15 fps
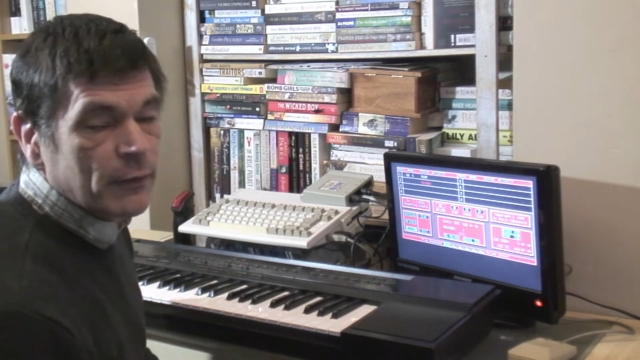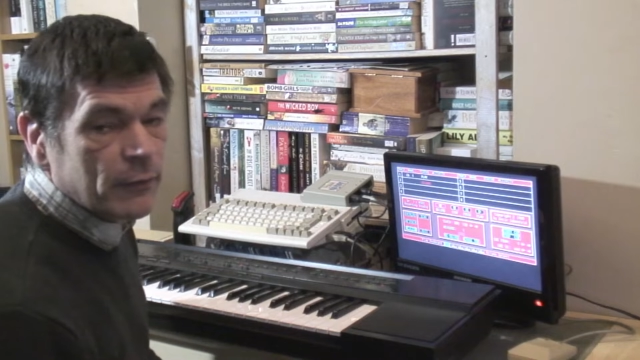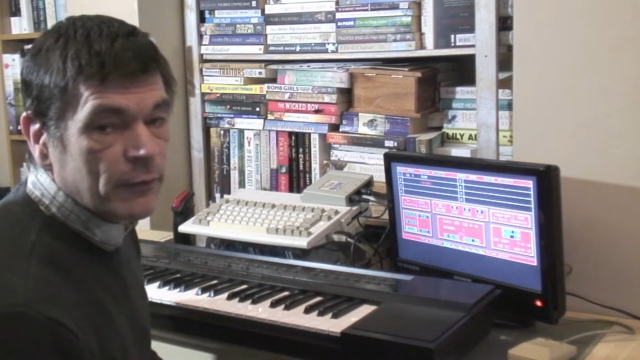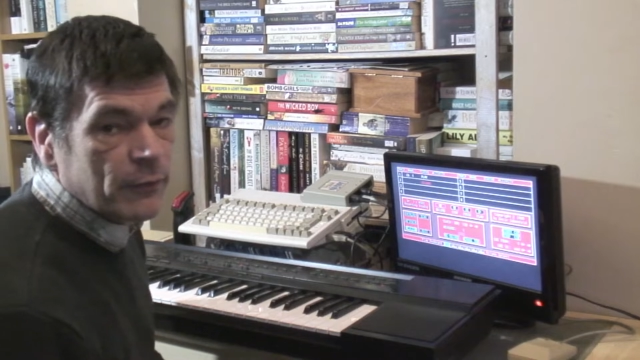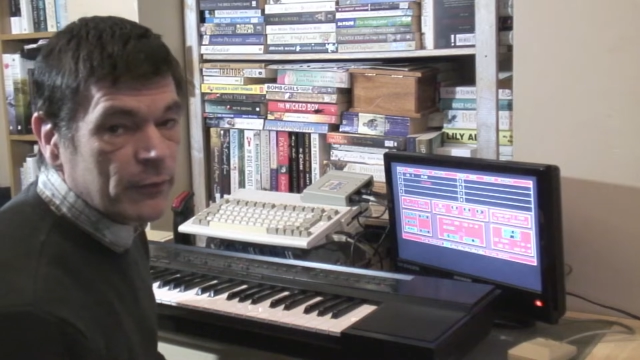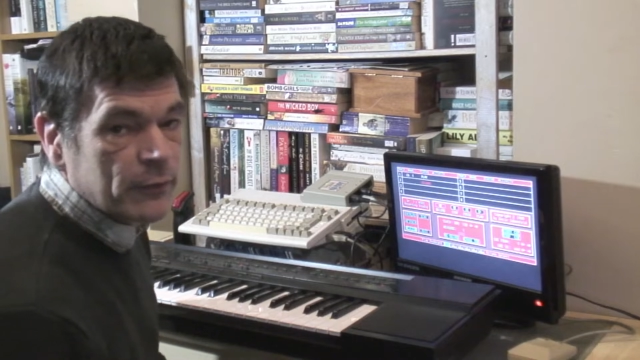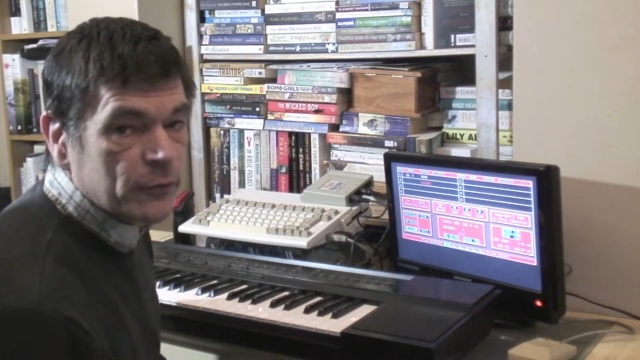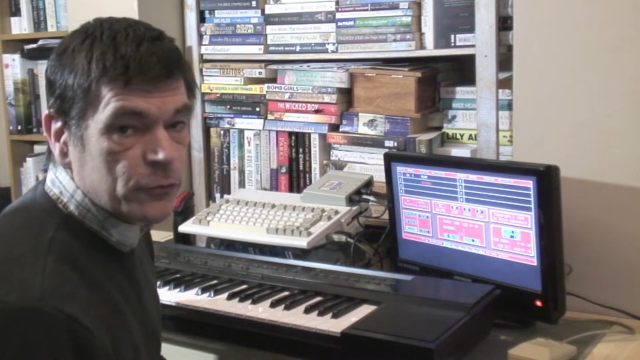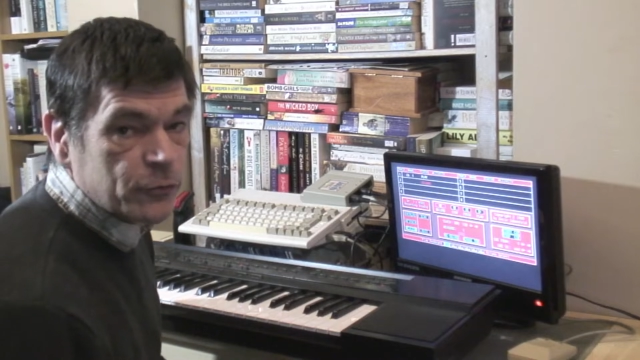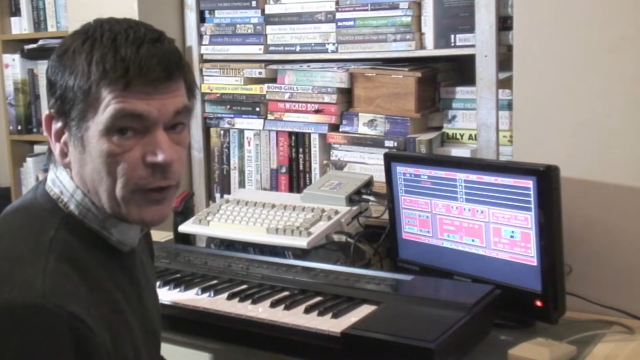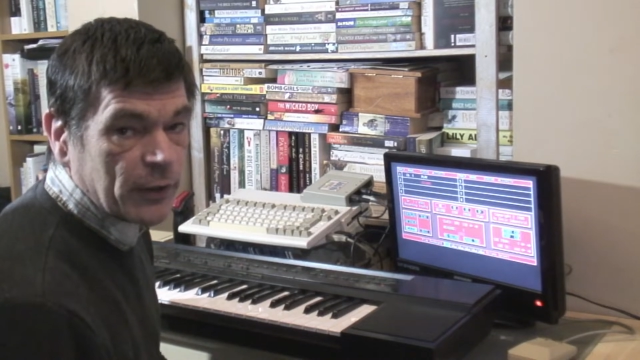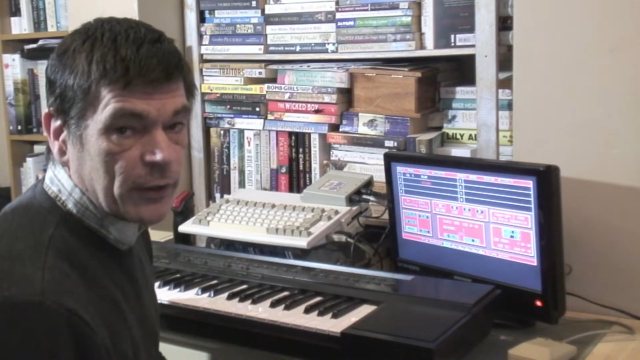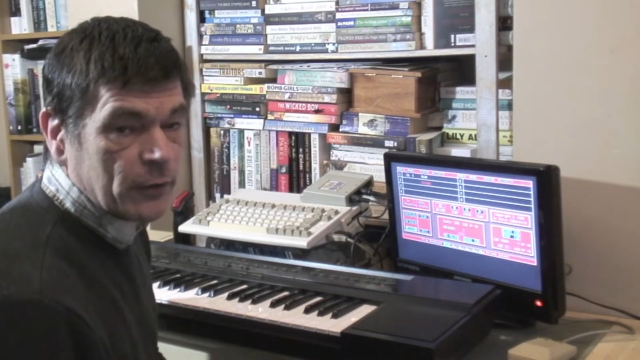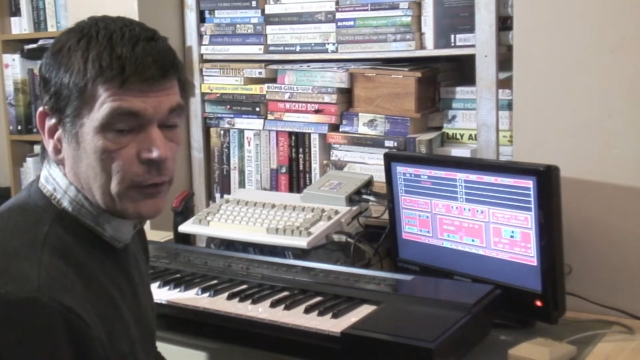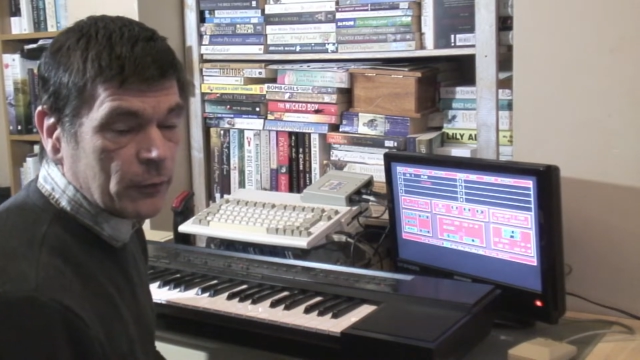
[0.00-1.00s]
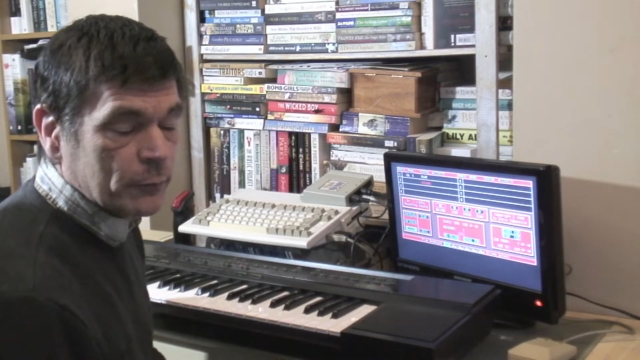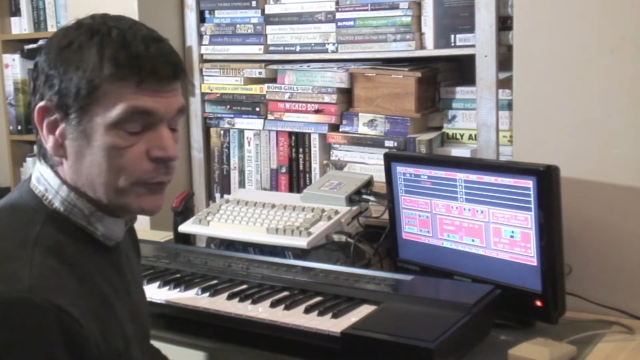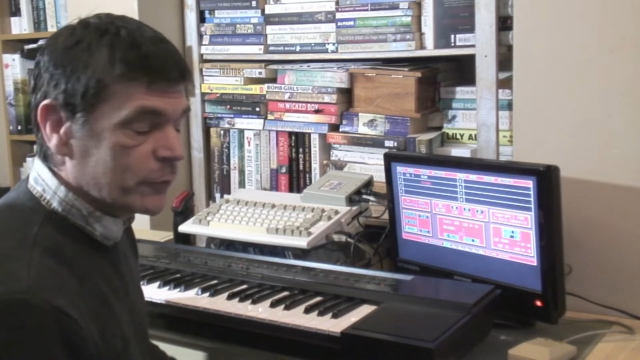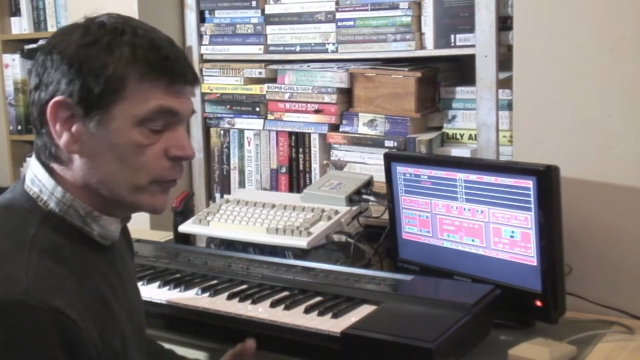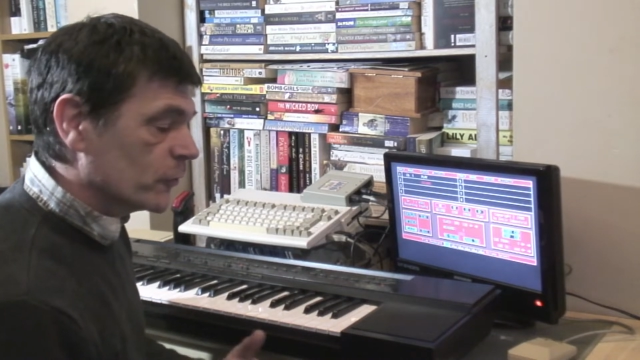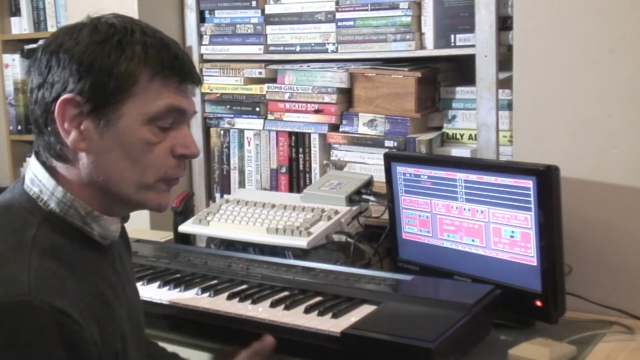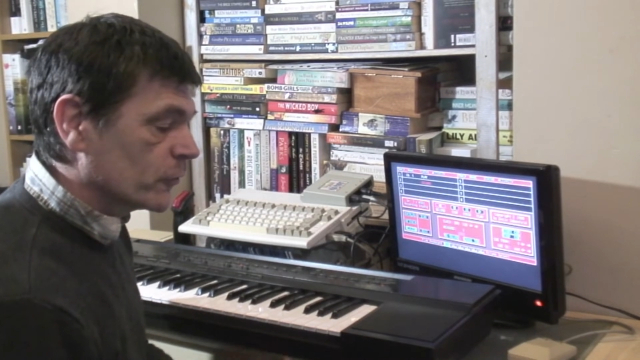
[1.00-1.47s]
the track up
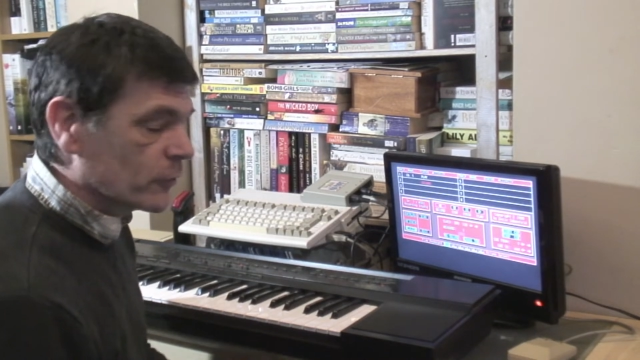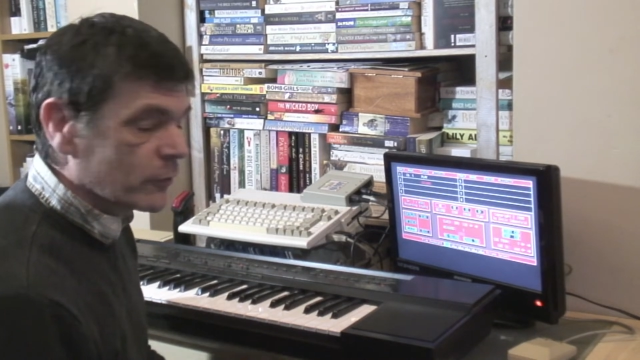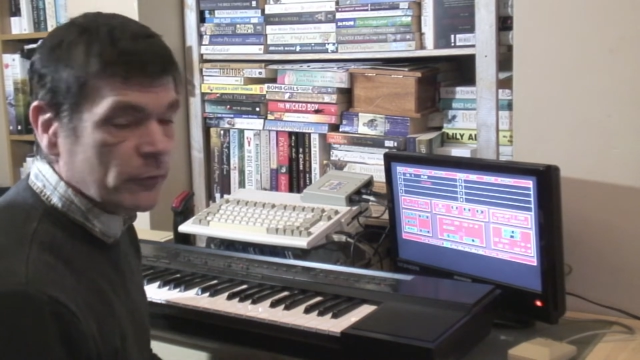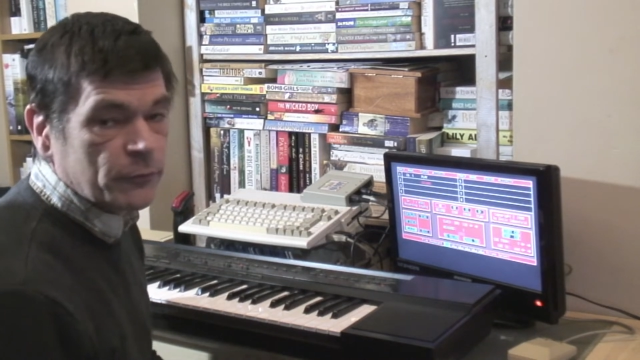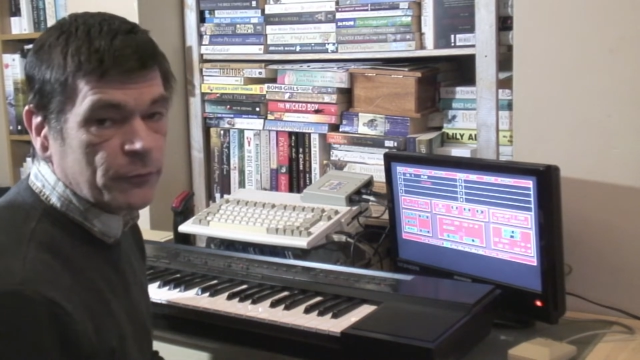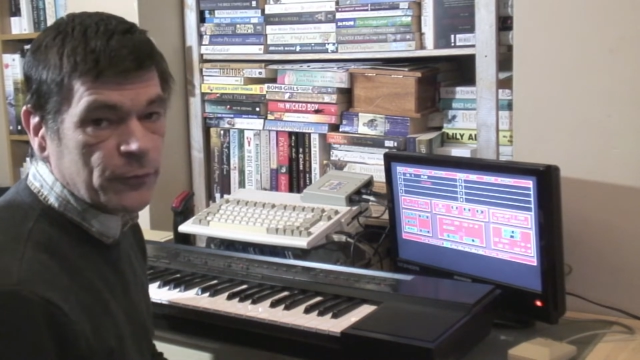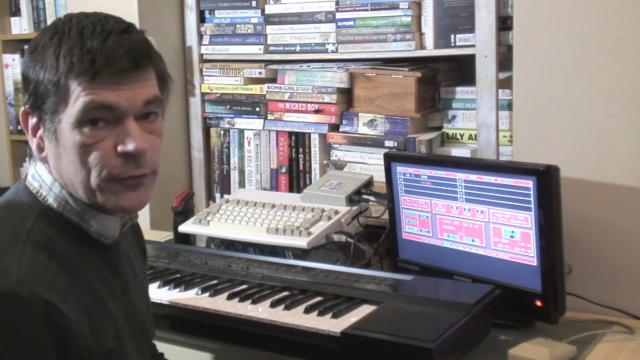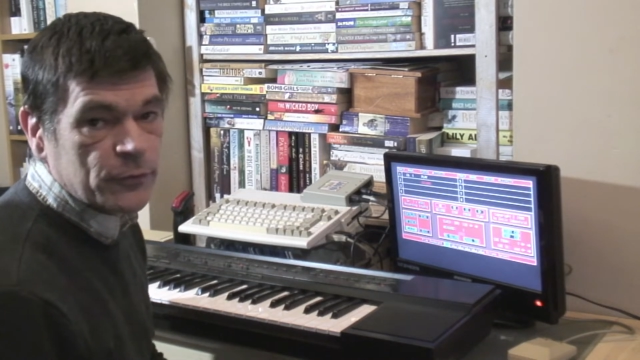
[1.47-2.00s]
just on a few